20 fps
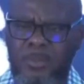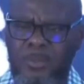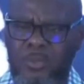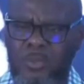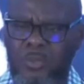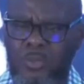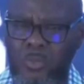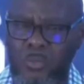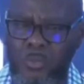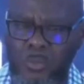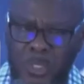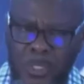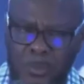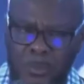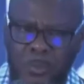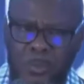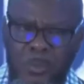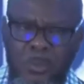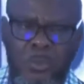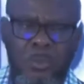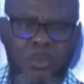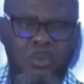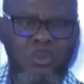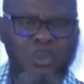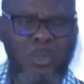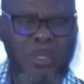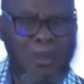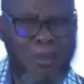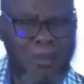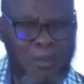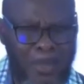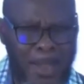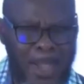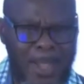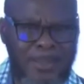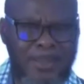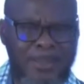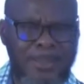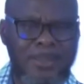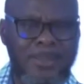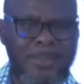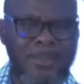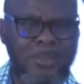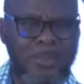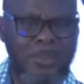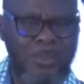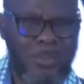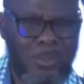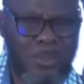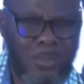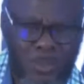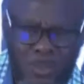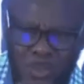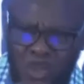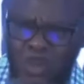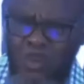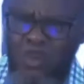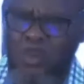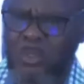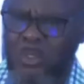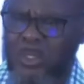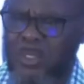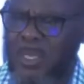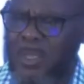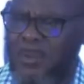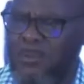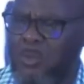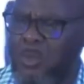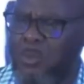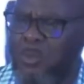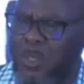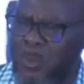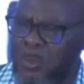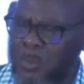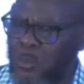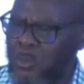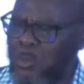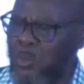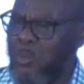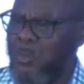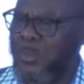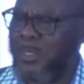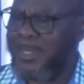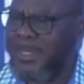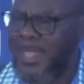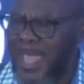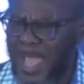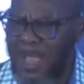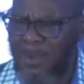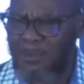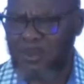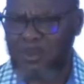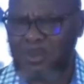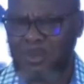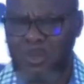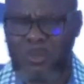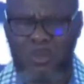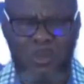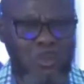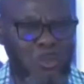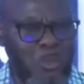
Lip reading: to be able to impart in someone's life, to be able to be there for someone, to